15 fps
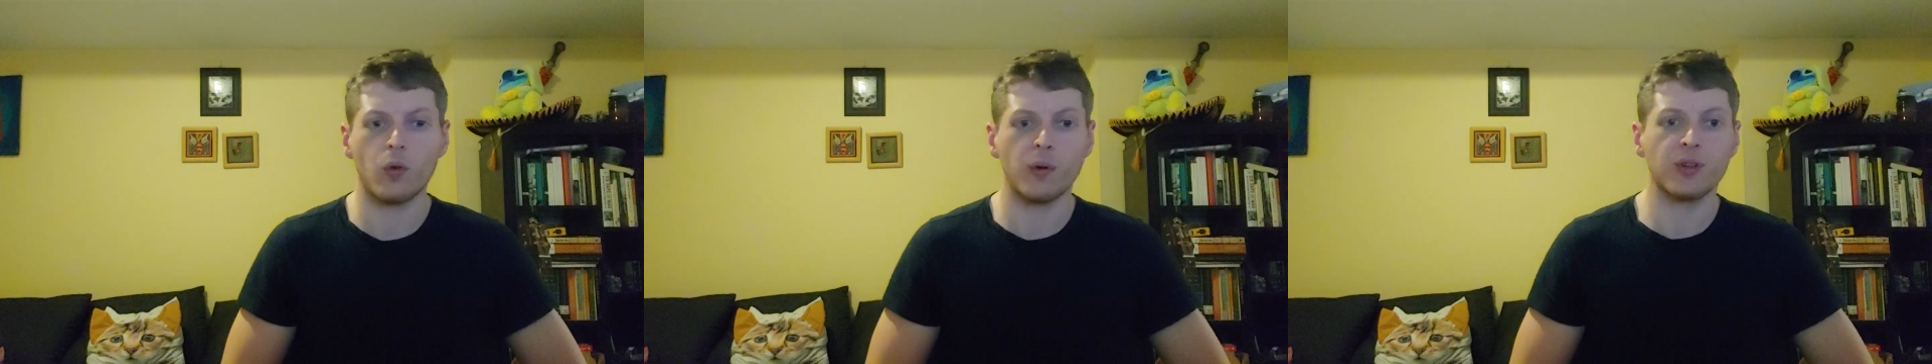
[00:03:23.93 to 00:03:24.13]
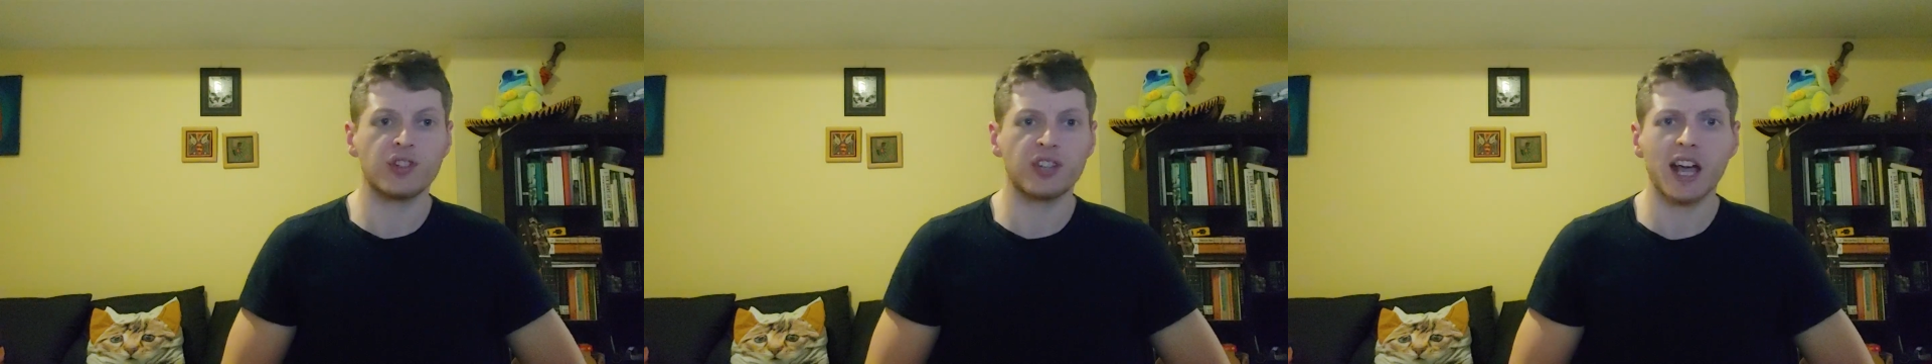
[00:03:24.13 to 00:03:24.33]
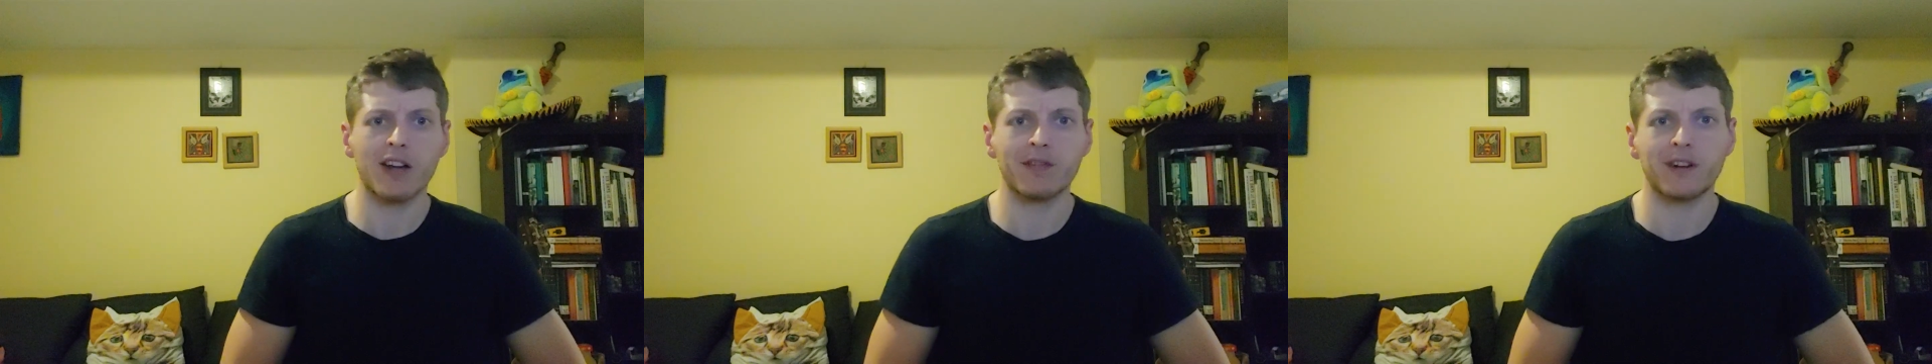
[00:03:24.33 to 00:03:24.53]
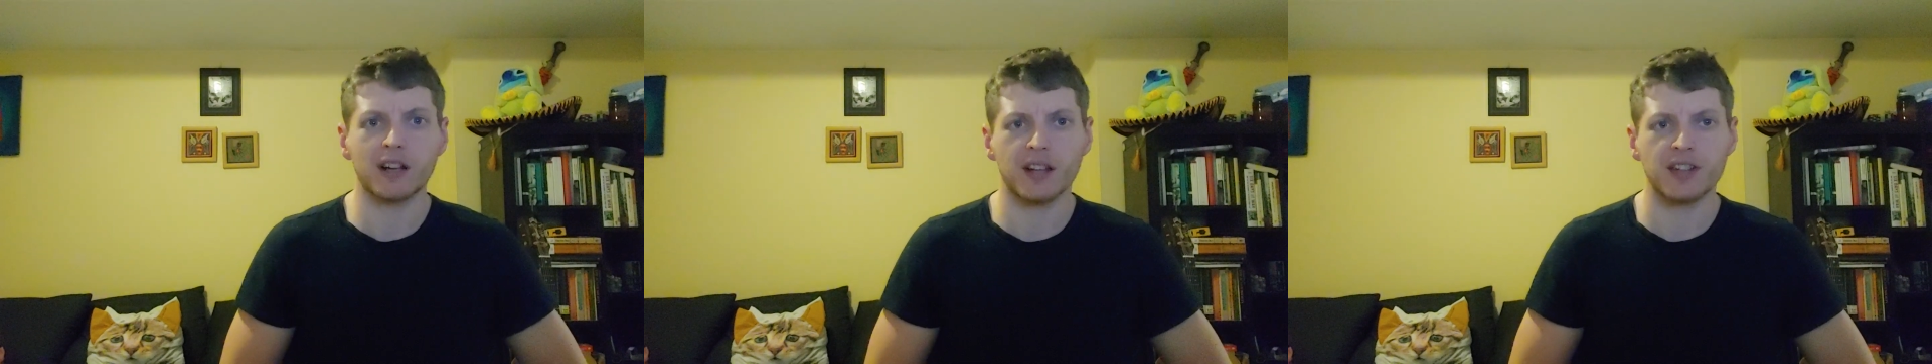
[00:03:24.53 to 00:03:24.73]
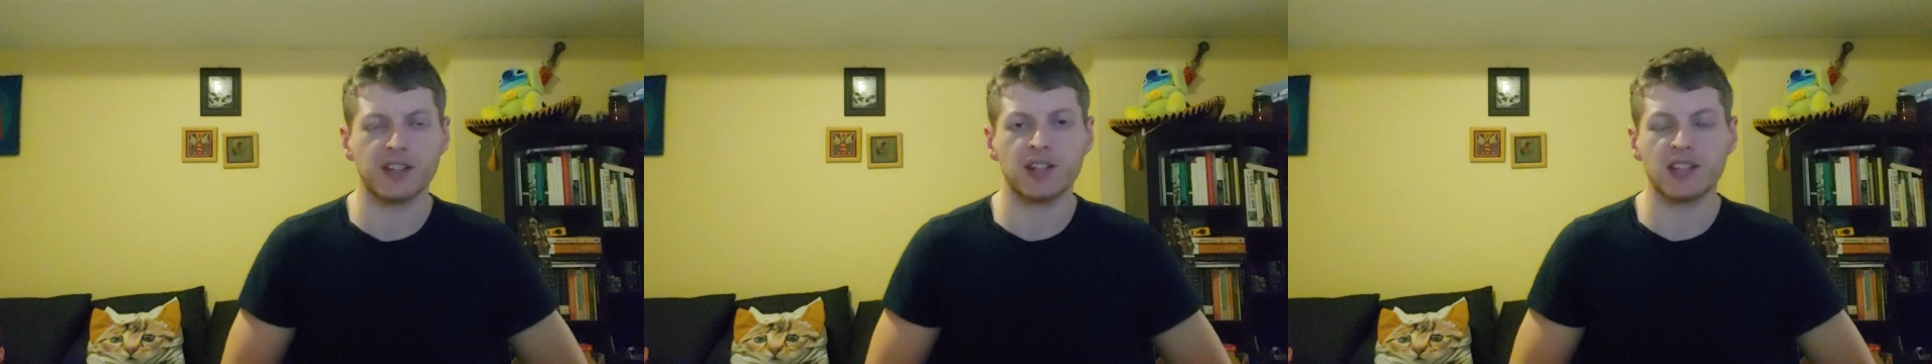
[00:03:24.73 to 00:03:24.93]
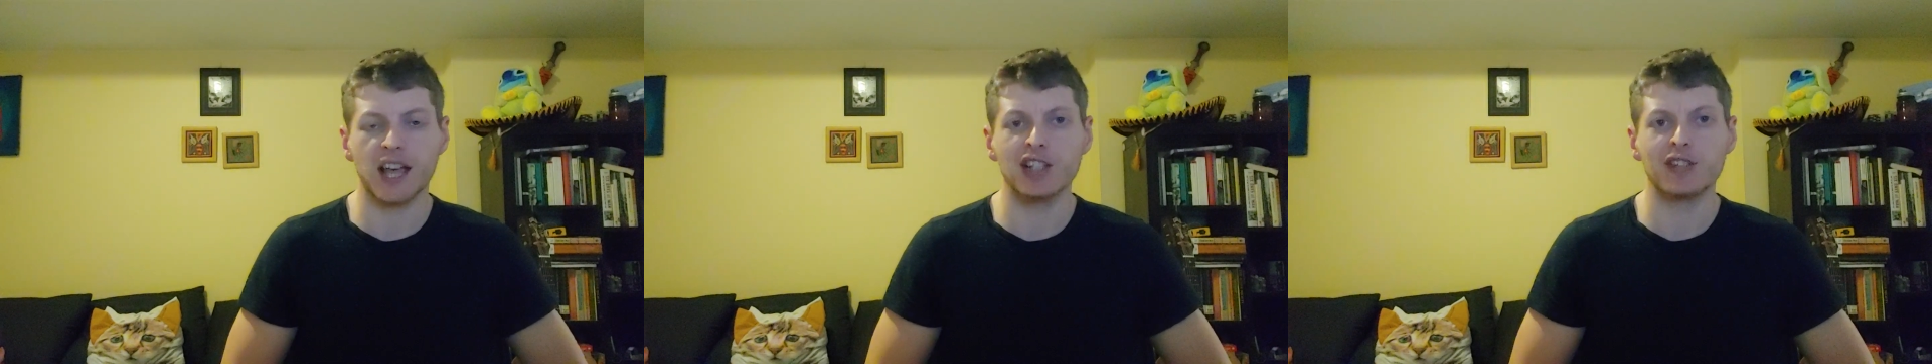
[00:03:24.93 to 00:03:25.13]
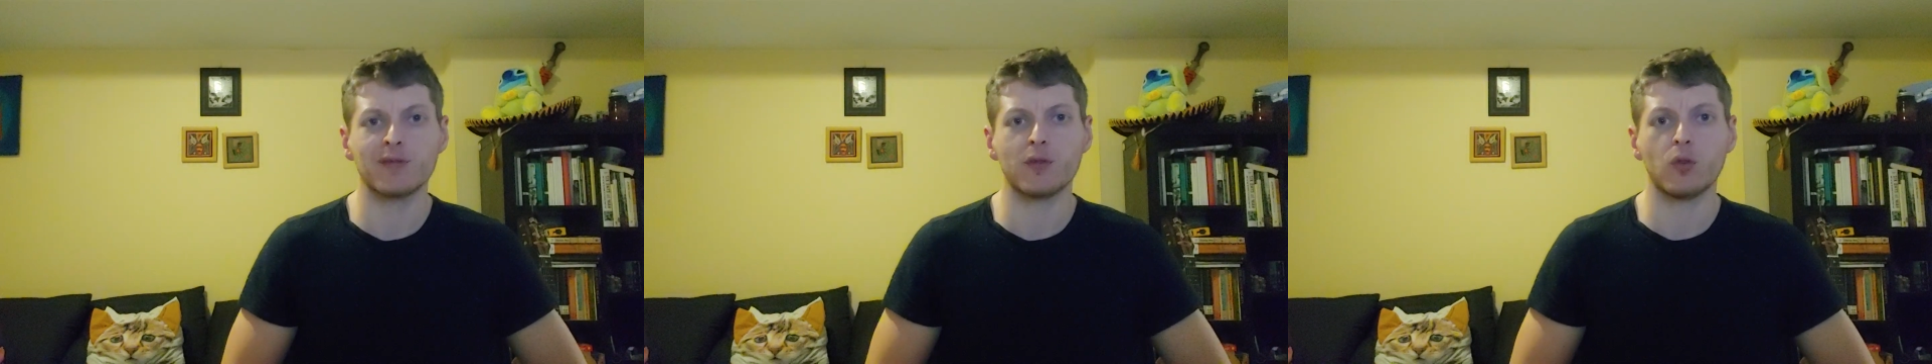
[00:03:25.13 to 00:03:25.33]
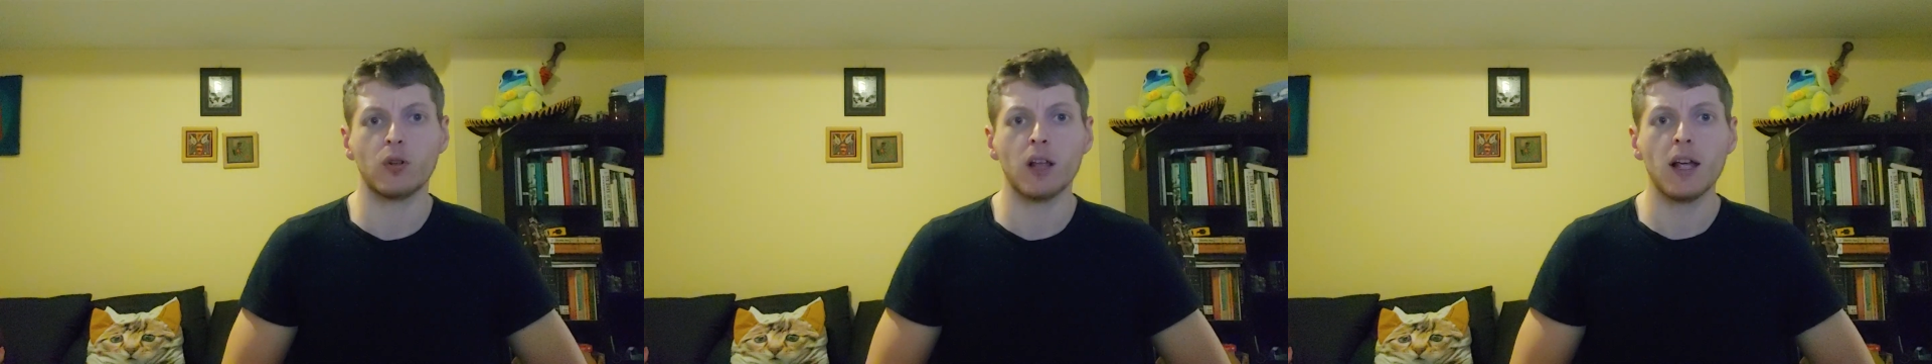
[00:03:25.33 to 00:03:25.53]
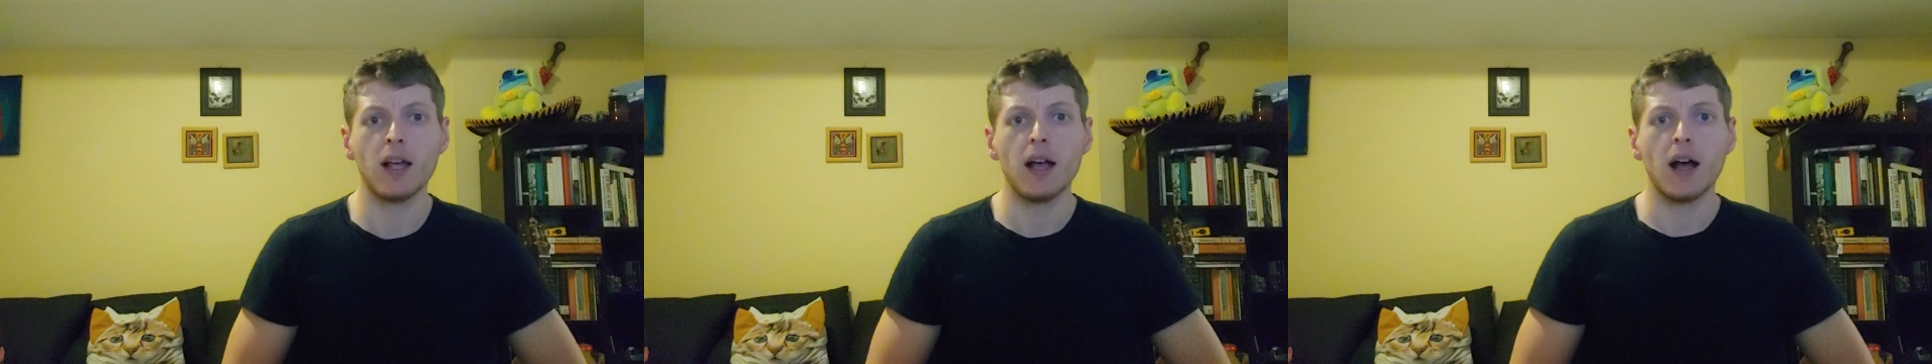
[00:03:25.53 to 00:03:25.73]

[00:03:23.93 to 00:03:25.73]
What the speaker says: would say are fairly successful,